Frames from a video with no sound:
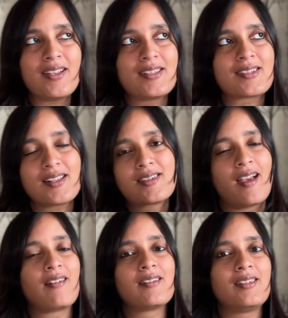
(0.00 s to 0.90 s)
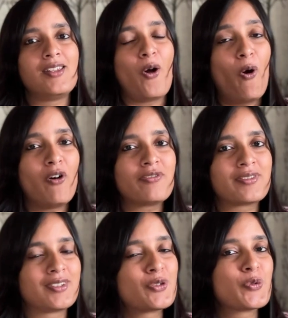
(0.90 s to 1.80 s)
is generally off
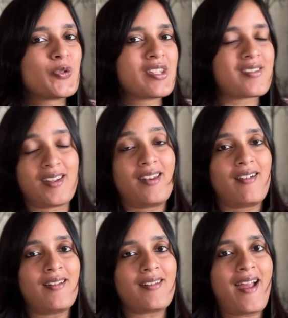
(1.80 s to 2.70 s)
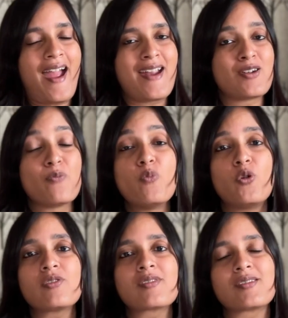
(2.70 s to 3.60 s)
the tourist radar and
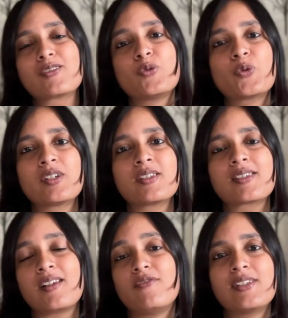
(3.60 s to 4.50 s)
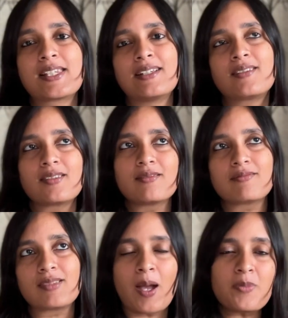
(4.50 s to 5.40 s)
most tourists visit
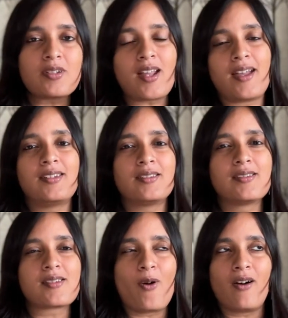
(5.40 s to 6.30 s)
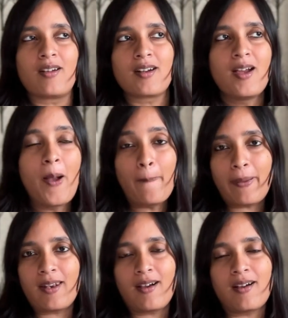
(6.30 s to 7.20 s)
Cameron Highlands or
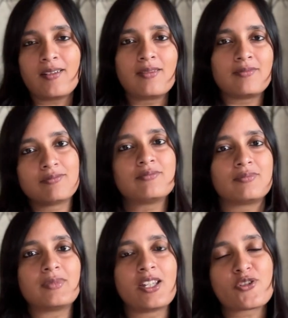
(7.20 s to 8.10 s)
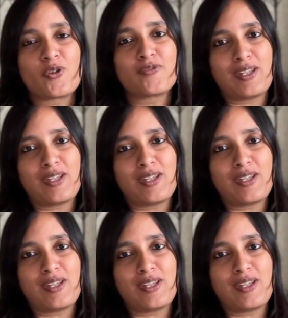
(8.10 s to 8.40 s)
Penang instead of